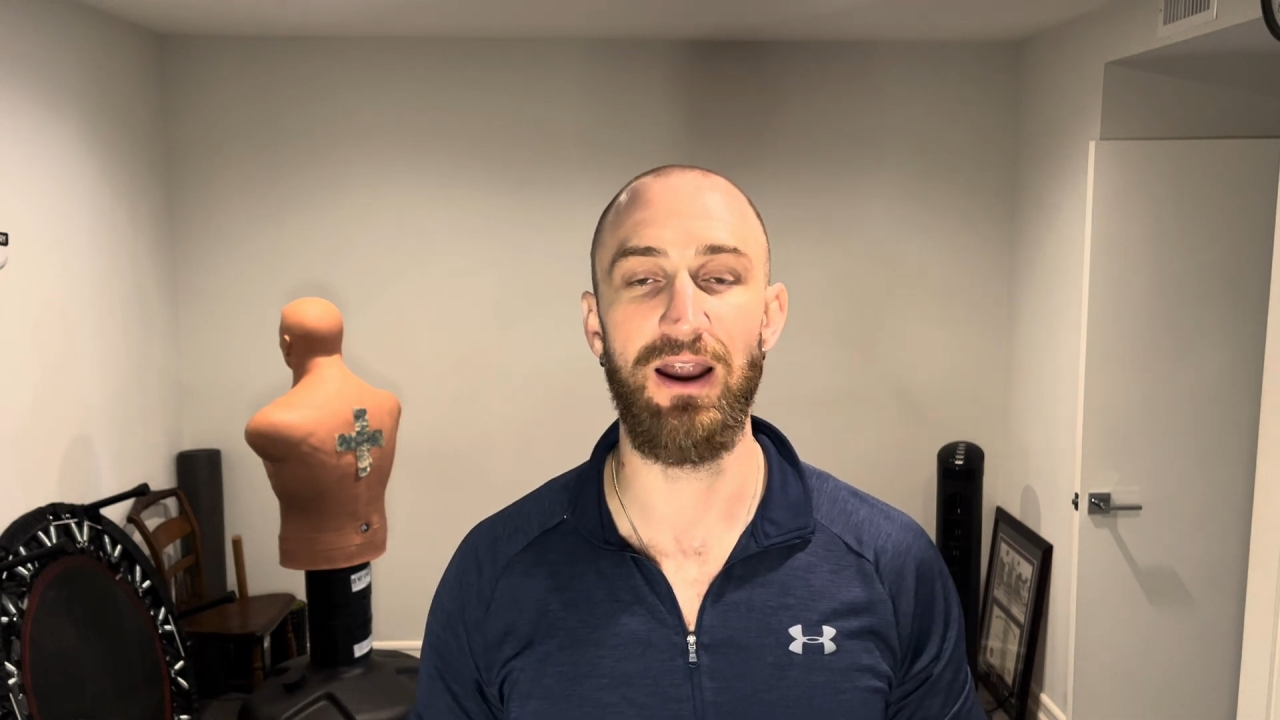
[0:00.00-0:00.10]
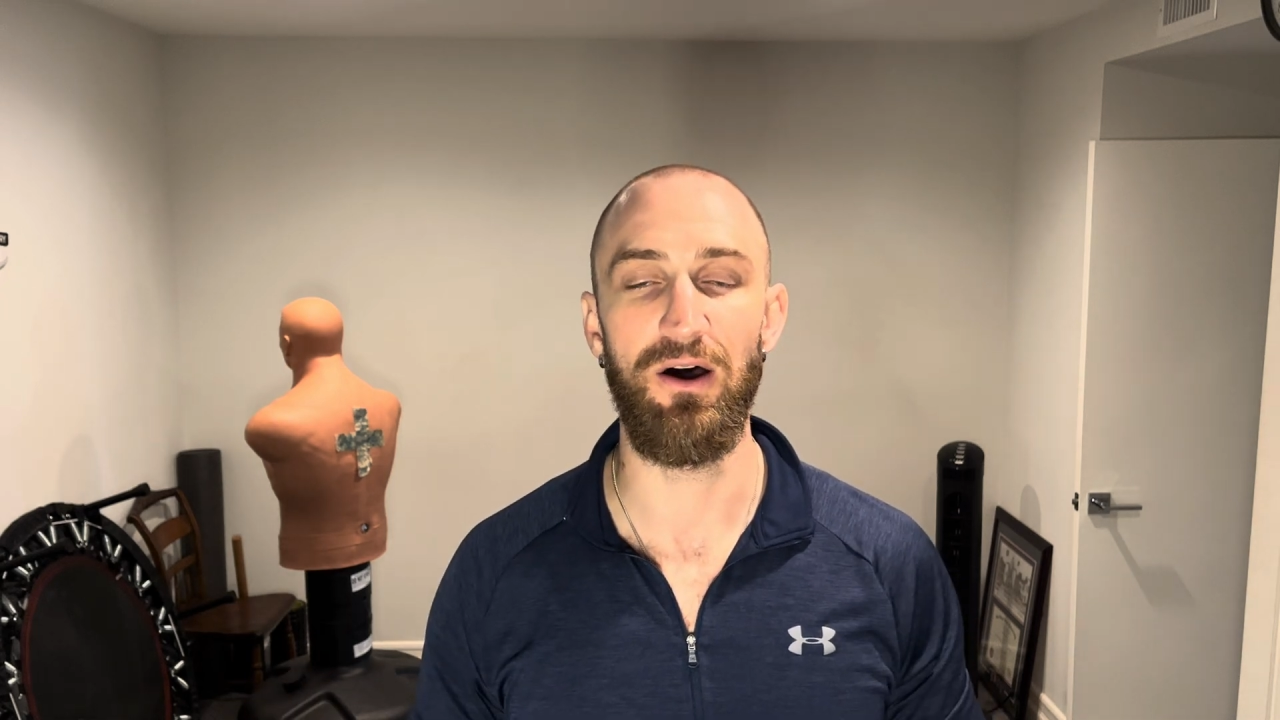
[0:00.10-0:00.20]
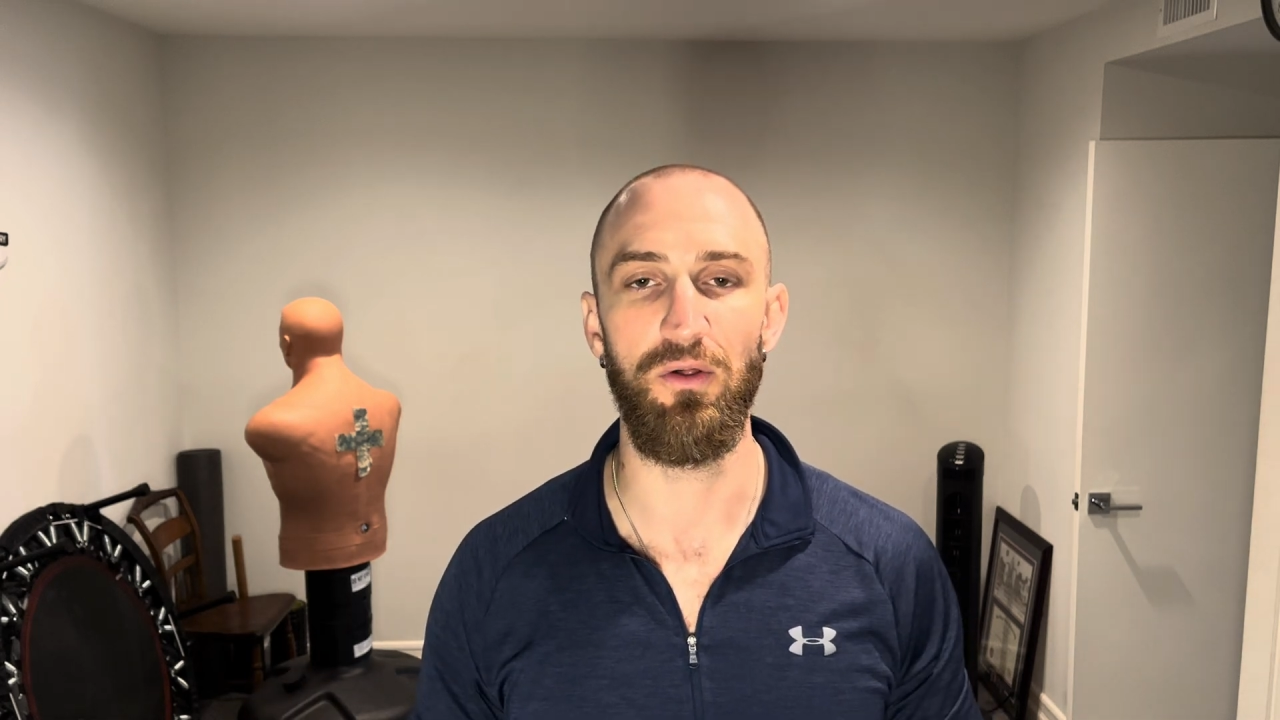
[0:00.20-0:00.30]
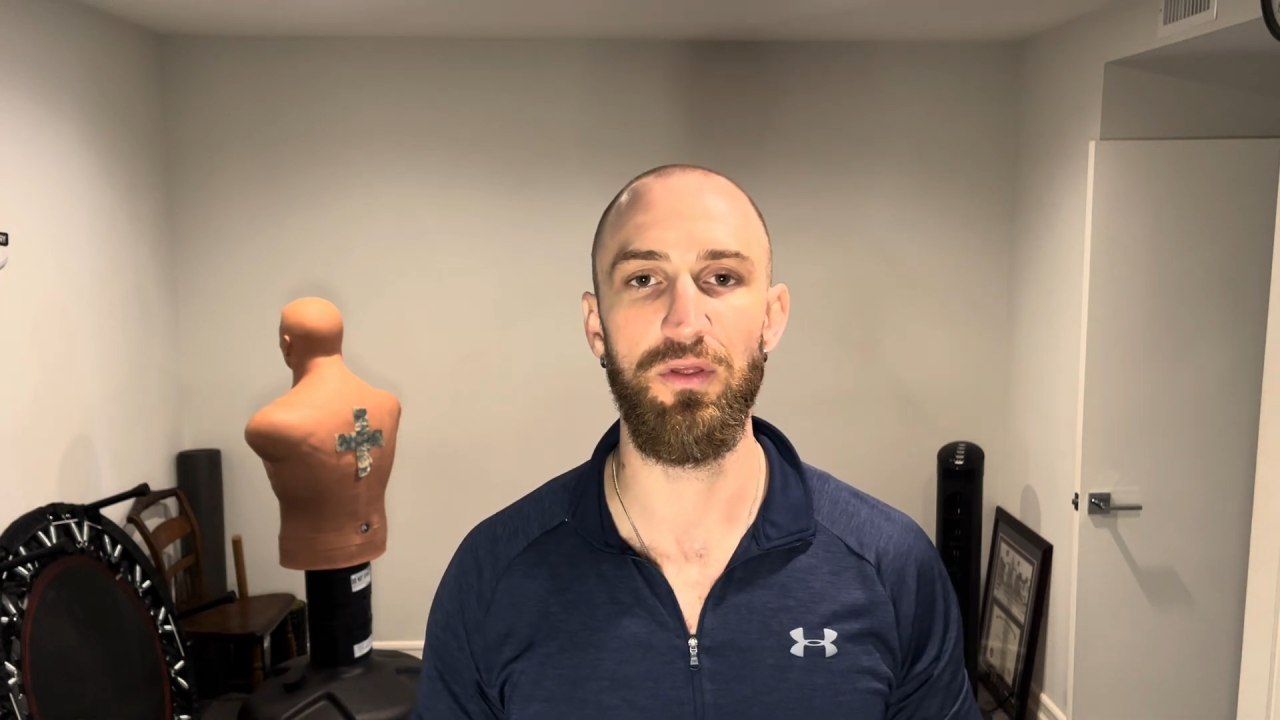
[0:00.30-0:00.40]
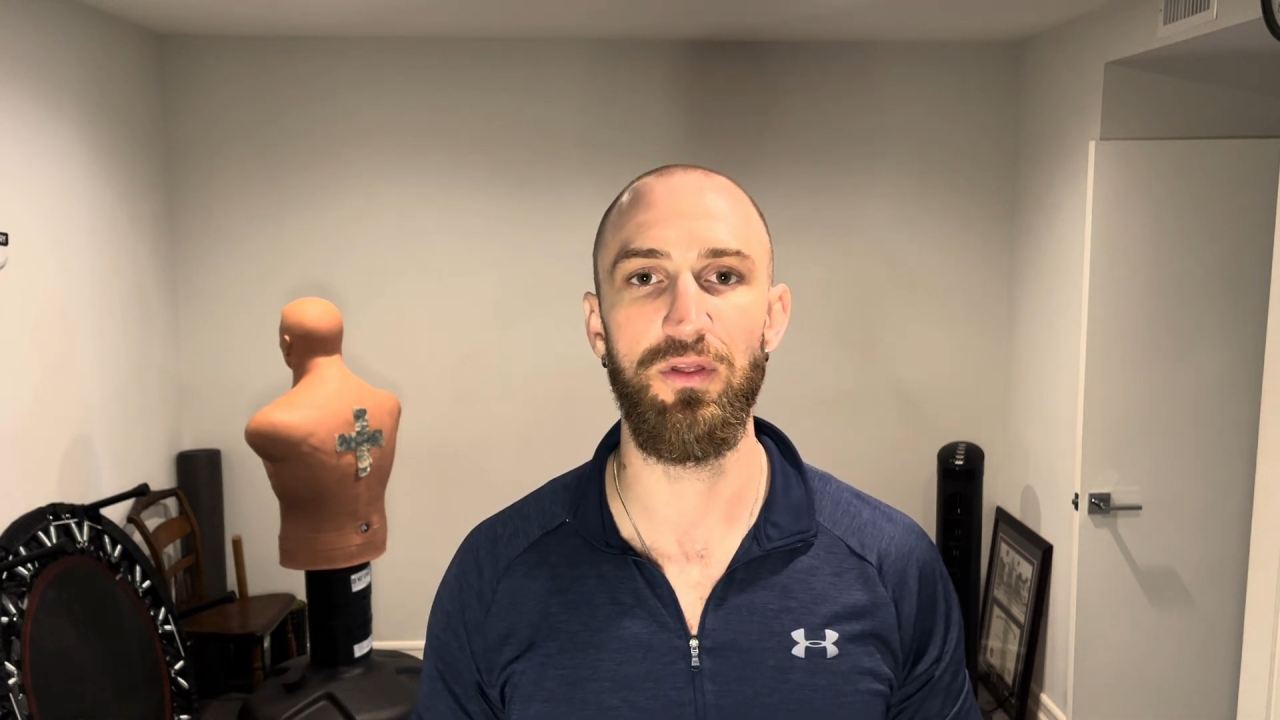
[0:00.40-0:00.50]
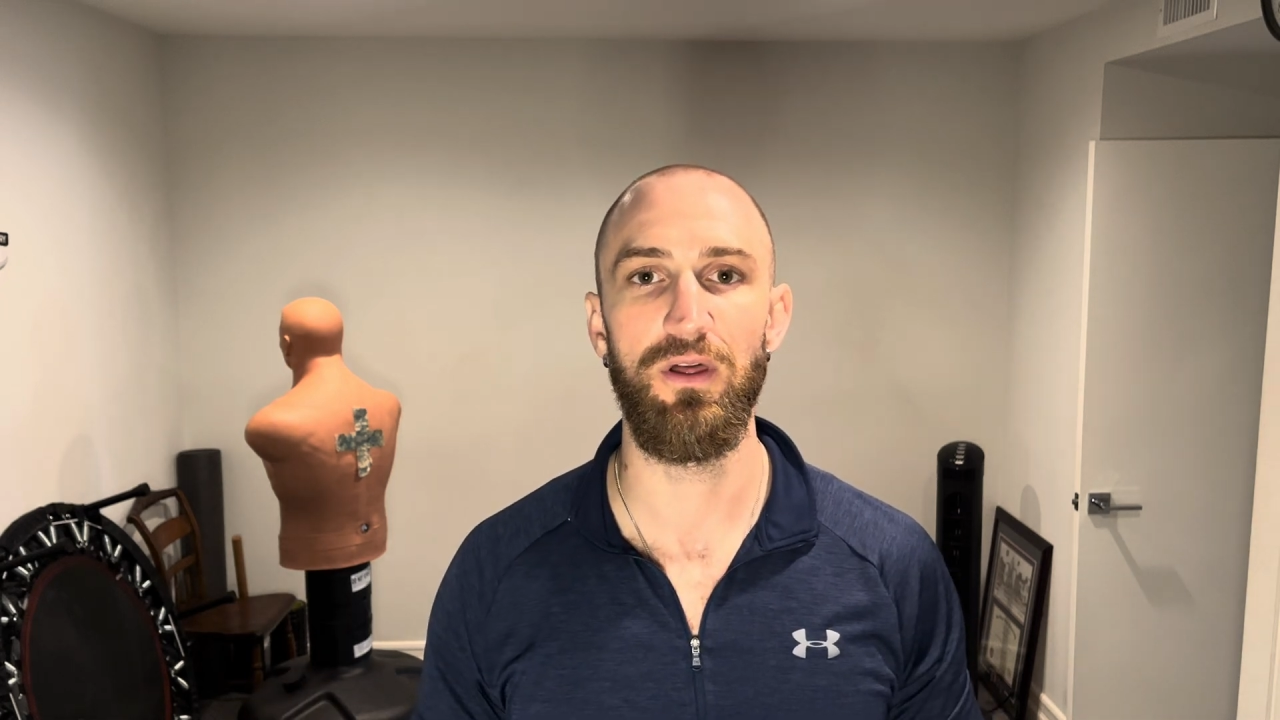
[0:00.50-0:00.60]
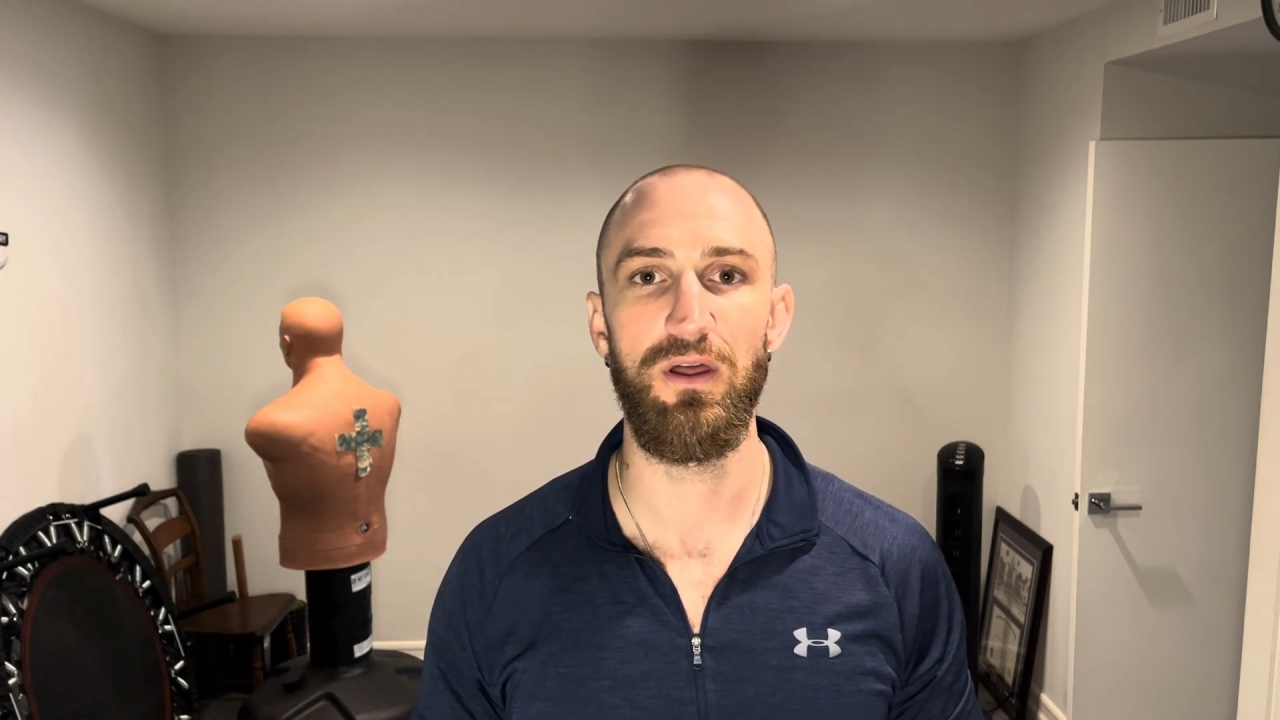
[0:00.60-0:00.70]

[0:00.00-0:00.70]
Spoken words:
health.